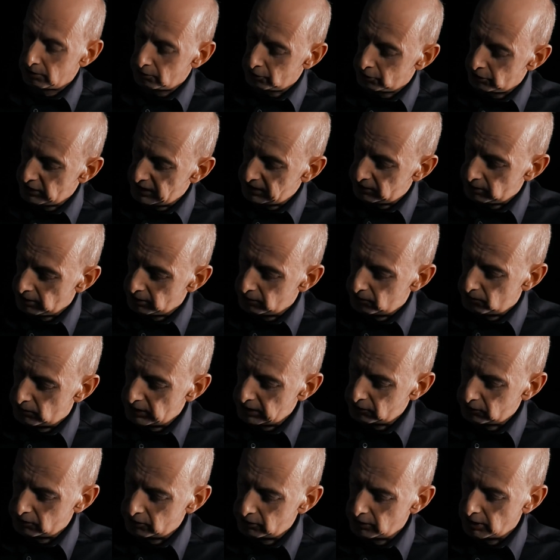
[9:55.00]
treated
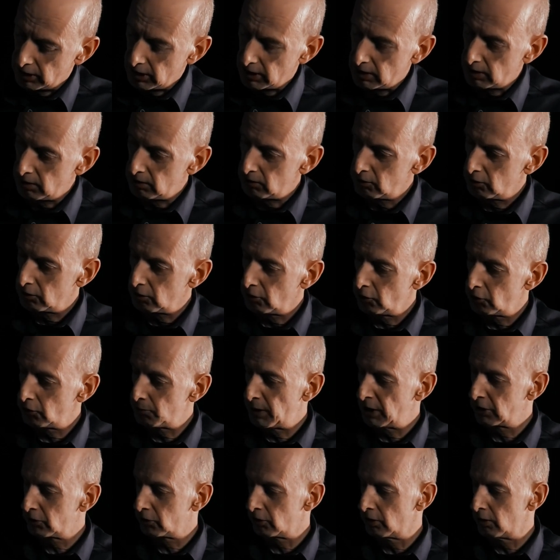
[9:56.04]
with a
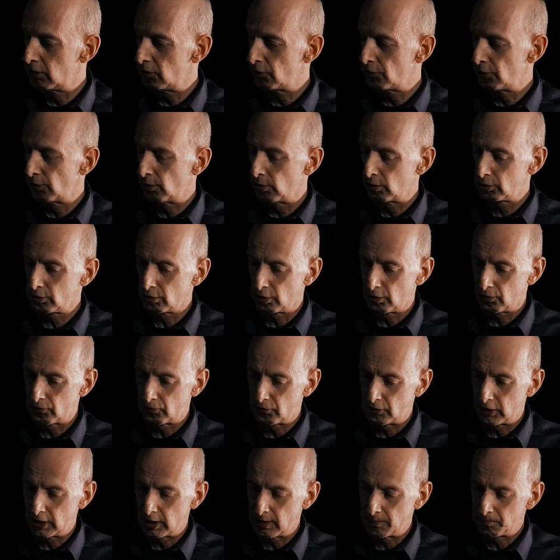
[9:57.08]
special sort
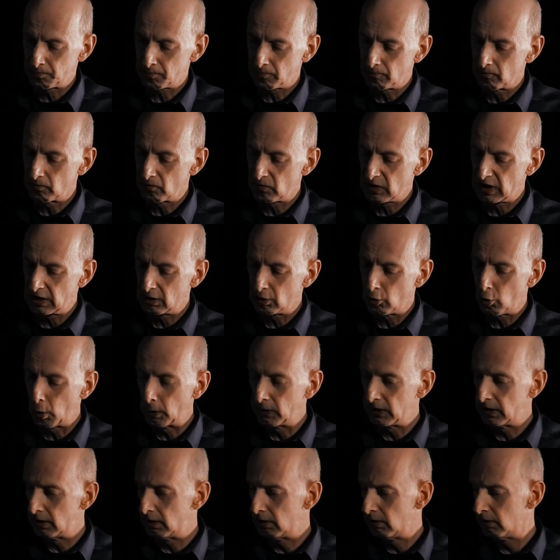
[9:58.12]
of
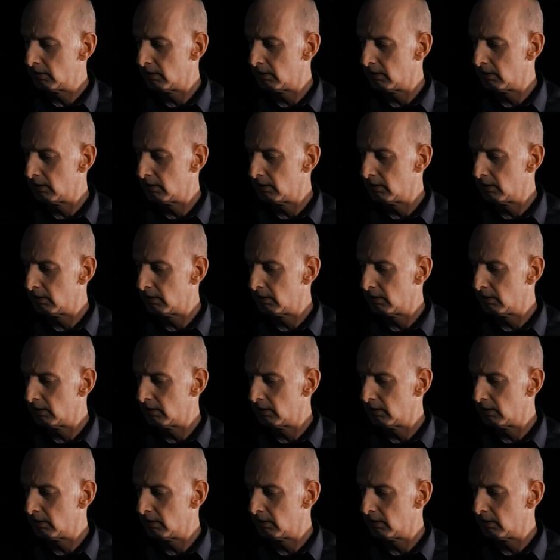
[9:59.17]
oil.